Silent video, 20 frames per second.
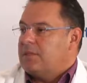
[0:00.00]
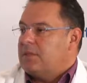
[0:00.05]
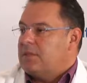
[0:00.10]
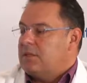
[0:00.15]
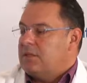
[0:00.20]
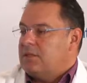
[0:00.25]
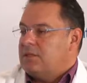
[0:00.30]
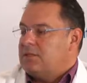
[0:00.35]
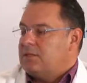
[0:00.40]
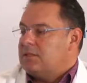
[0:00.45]

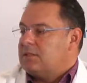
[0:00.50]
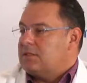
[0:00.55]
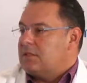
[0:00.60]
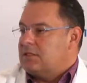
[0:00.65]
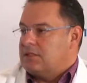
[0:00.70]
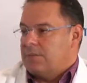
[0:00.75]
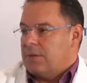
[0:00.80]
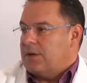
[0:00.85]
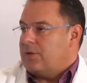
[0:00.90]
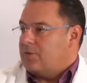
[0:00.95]
this
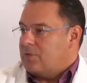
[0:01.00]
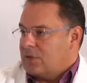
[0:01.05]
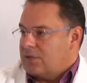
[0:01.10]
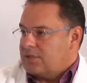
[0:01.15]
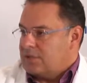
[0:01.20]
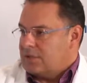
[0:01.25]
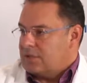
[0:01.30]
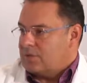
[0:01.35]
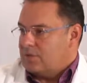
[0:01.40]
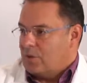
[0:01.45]
is very
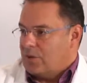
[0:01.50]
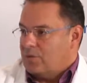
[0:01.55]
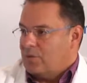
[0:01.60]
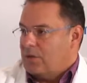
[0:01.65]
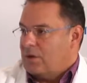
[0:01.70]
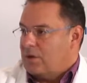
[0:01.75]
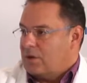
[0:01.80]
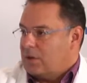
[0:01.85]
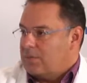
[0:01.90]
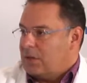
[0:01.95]
recent when
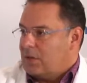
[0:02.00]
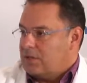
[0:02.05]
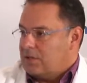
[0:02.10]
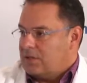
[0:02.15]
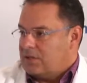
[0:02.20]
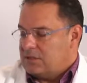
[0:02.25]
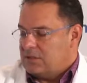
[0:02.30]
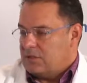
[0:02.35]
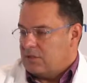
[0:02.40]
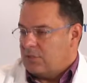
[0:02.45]
we learn about
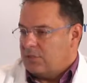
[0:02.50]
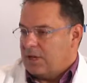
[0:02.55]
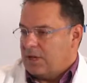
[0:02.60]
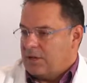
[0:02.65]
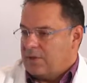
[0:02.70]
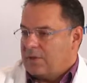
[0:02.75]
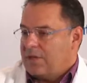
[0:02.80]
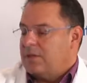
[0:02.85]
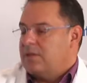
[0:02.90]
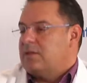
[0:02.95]
this new
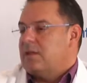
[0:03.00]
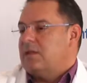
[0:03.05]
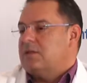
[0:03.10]
variant,